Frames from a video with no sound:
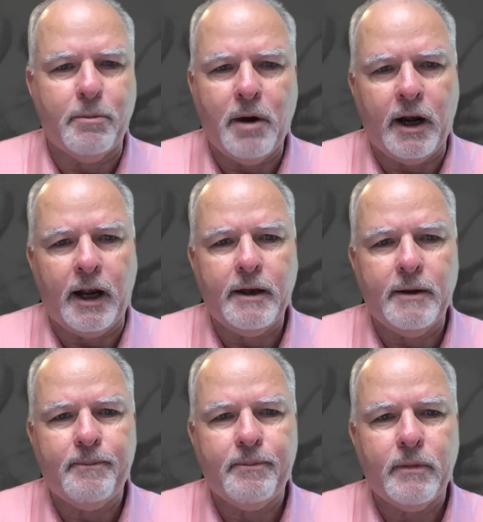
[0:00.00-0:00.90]
demonic.
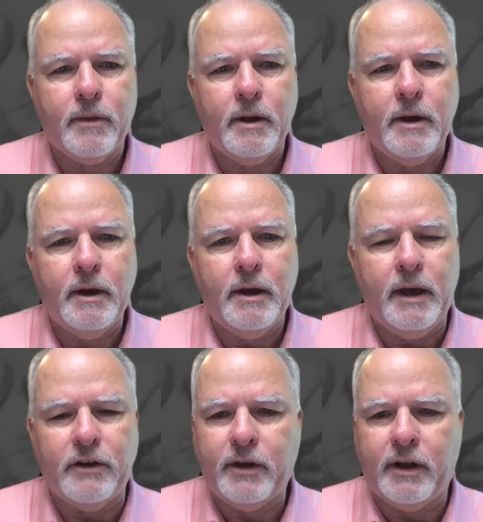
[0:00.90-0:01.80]

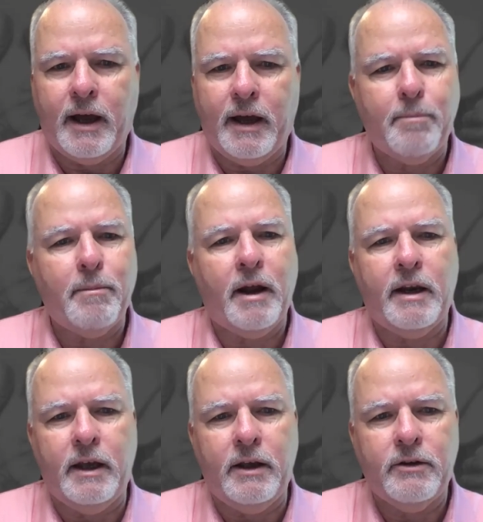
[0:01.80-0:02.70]
He said, I hit my
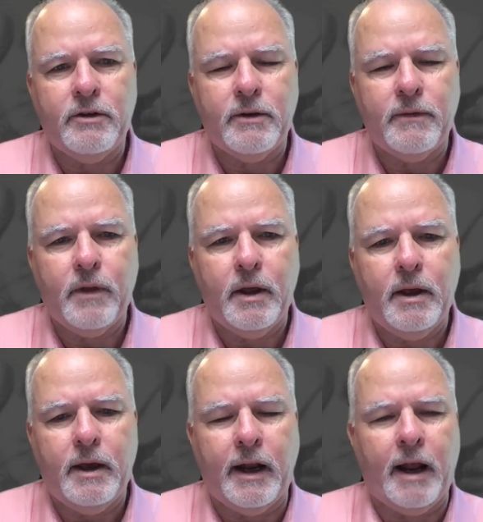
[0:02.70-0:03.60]
knees
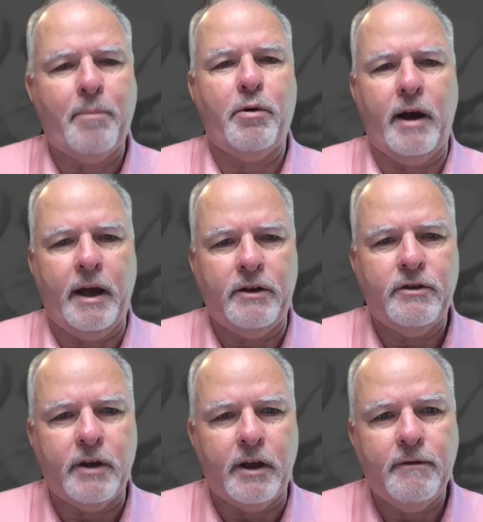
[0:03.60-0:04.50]
and I prayed,
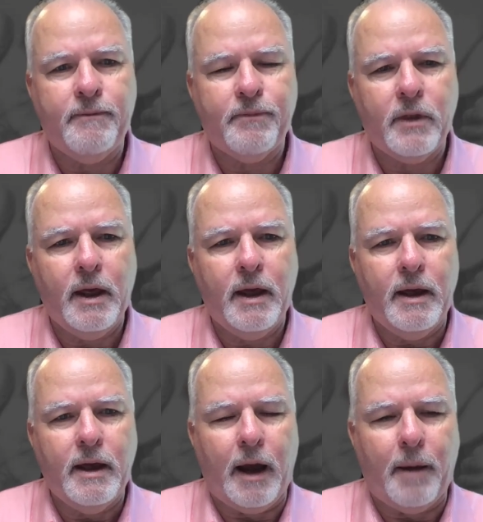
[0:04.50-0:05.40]
Steve.
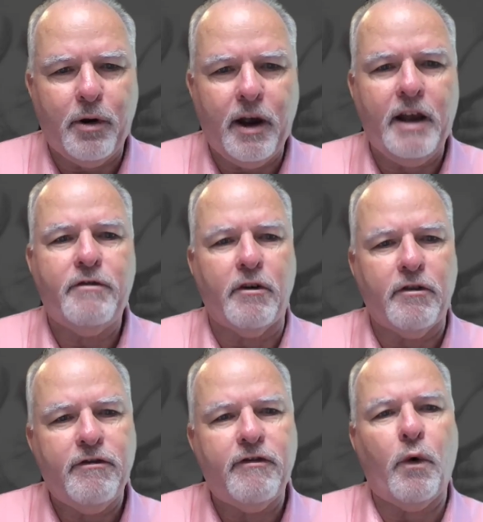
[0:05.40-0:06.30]
I prayed for
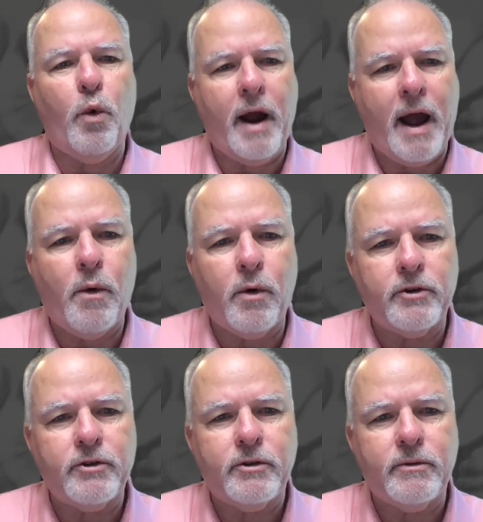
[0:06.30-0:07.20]
four
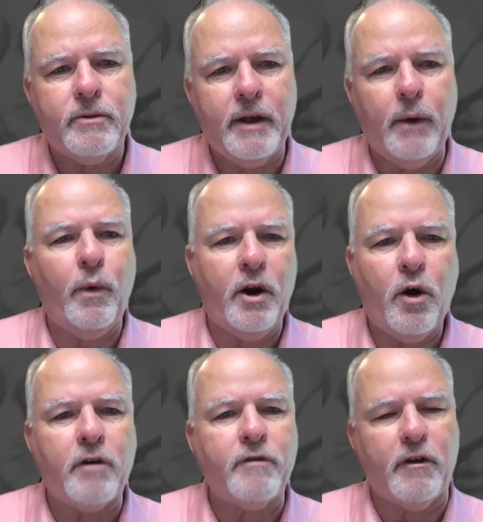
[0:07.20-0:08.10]
hours. It went
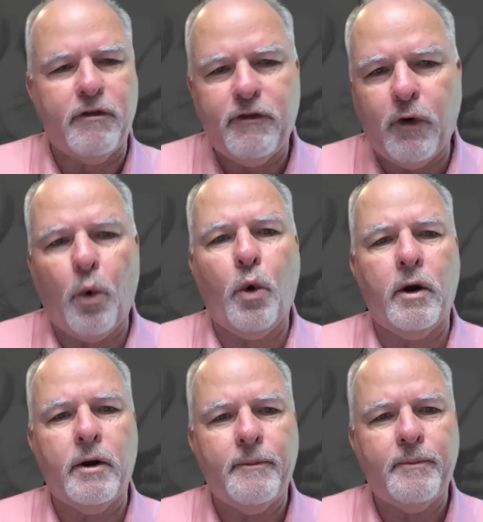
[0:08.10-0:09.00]
on for
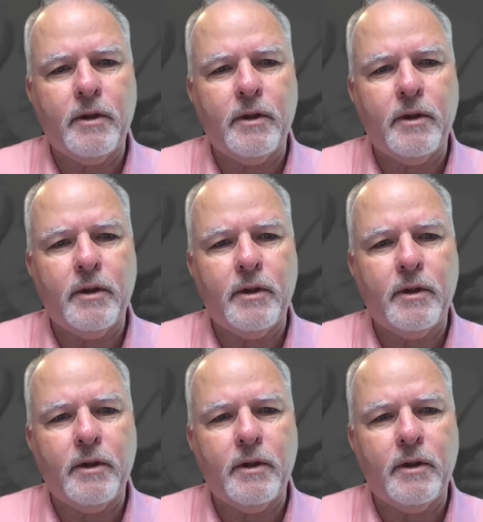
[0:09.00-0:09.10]
four